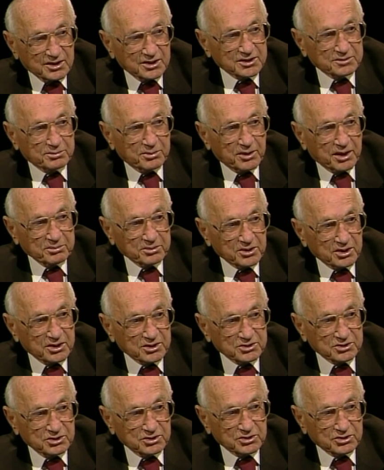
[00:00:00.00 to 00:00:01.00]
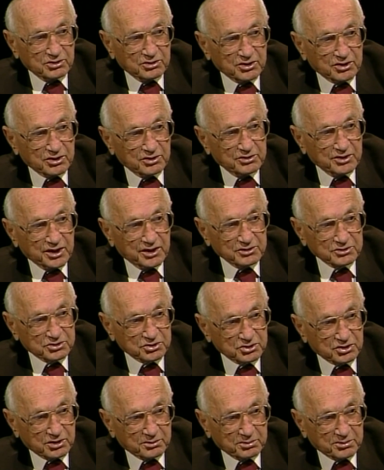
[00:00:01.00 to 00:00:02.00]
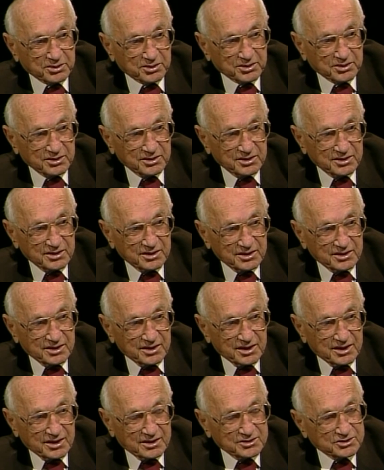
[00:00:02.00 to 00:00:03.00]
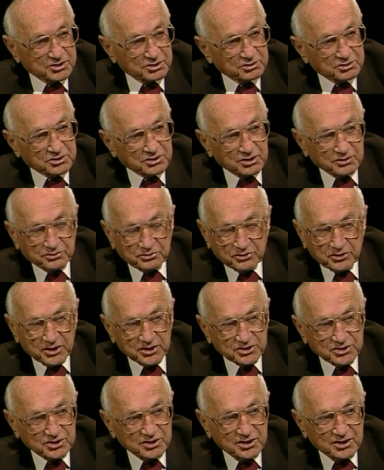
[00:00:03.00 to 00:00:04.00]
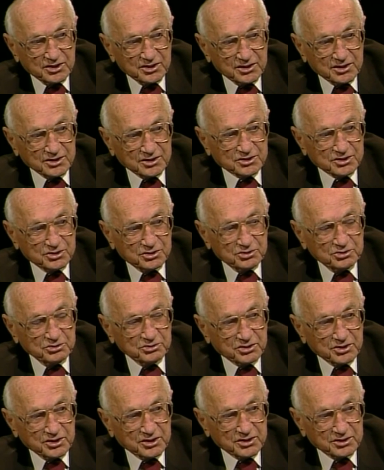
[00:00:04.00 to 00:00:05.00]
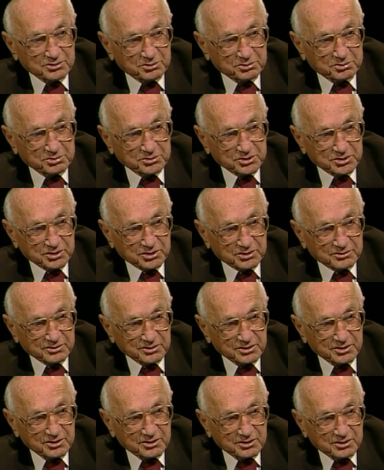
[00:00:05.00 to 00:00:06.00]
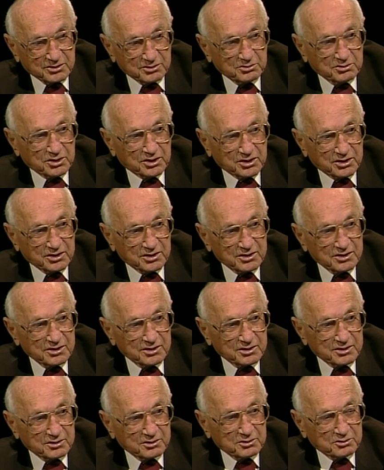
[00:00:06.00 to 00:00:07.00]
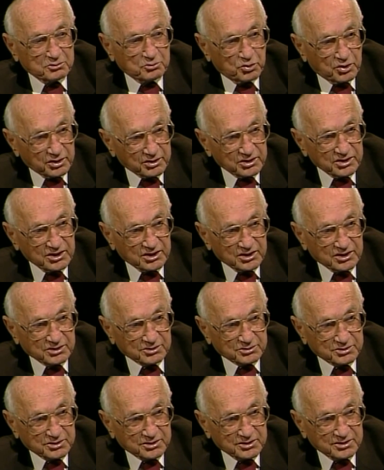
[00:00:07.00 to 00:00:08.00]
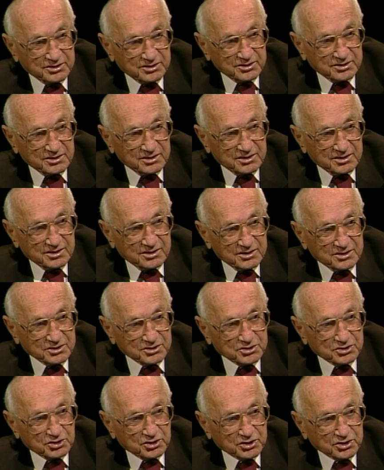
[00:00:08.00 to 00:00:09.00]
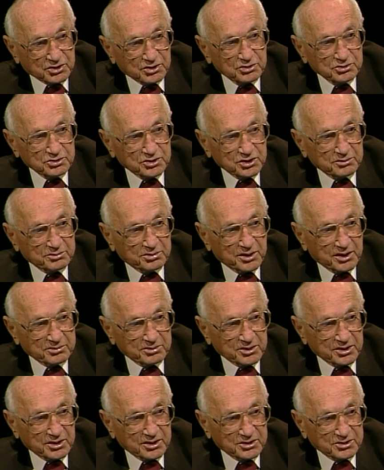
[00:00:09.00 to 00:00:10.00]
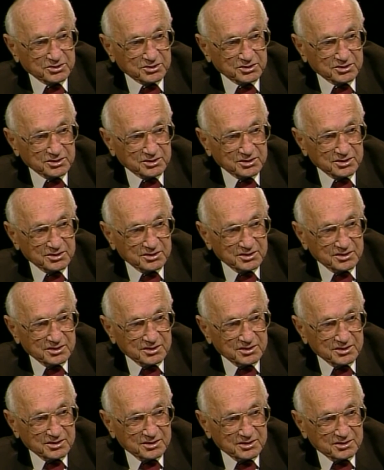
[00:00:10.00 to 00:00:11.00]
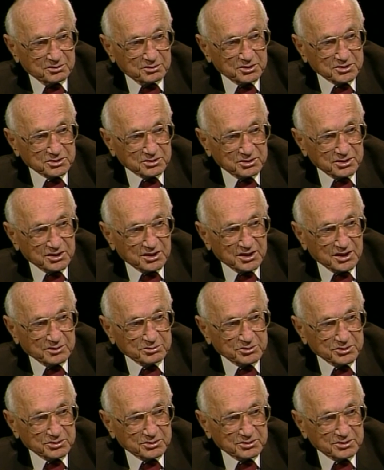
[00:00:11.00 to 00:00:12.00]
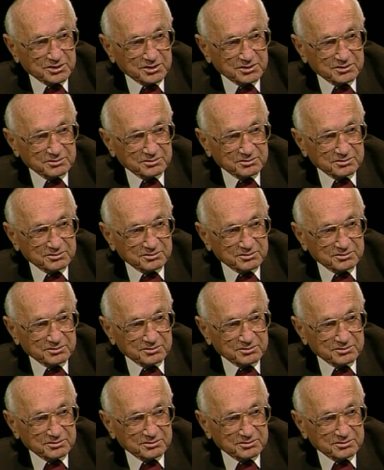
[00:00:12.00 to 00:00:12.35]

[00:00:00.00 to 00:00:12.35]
Its population is going to go down sharply. And so it's a new thing to observe when a wealthy country starts losing population. What's going to happen to it?